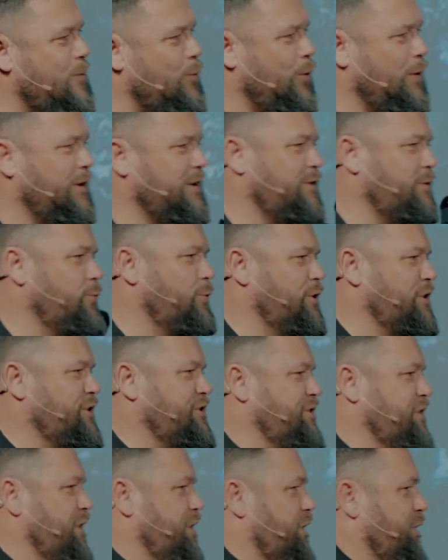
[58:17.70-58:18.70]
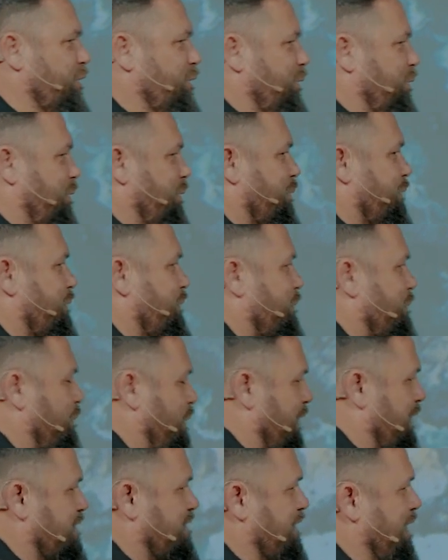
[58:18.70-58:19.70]
What does sin do?
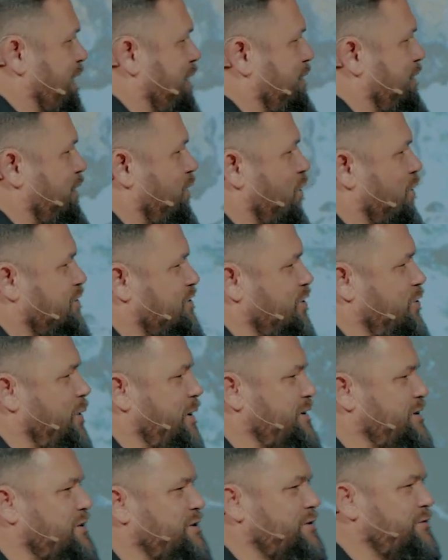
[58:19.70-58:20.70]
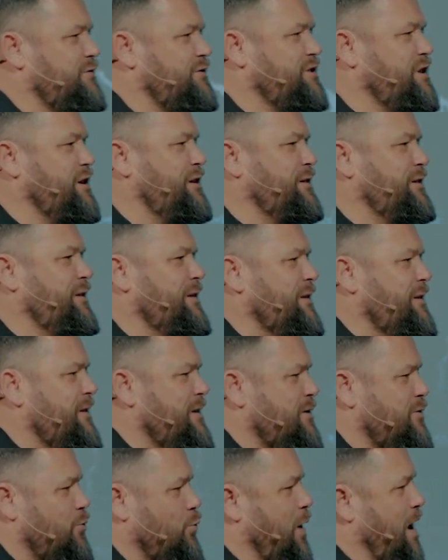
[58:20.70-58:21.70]
Brings death. Consequences of sin.
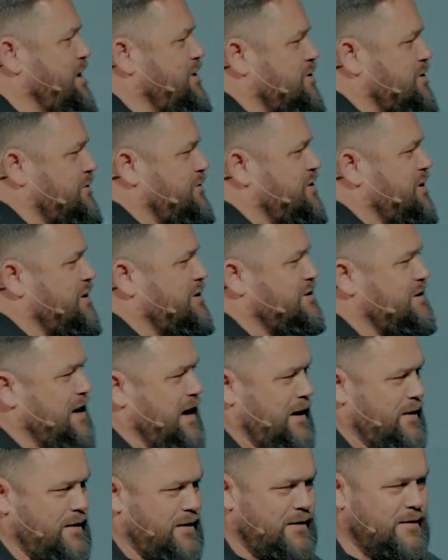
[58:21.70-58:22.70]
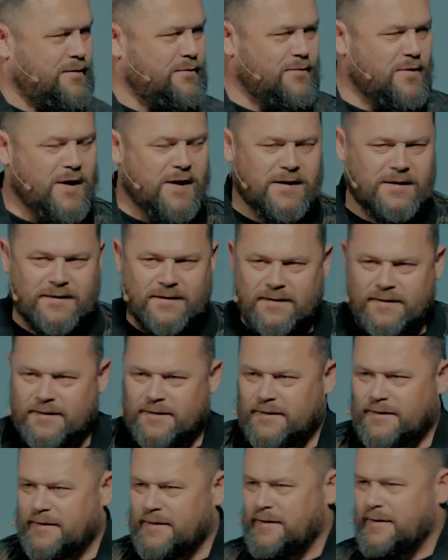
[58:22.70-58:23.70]
The wages of sin is death, right?
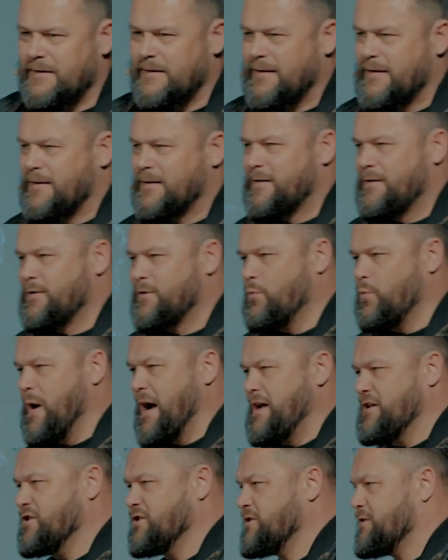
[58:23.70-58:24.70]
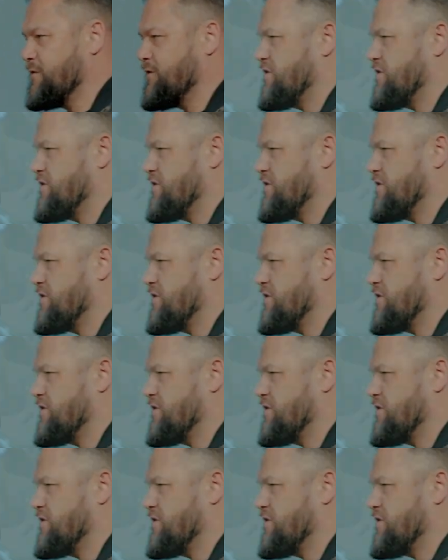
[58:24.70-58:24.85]
The wages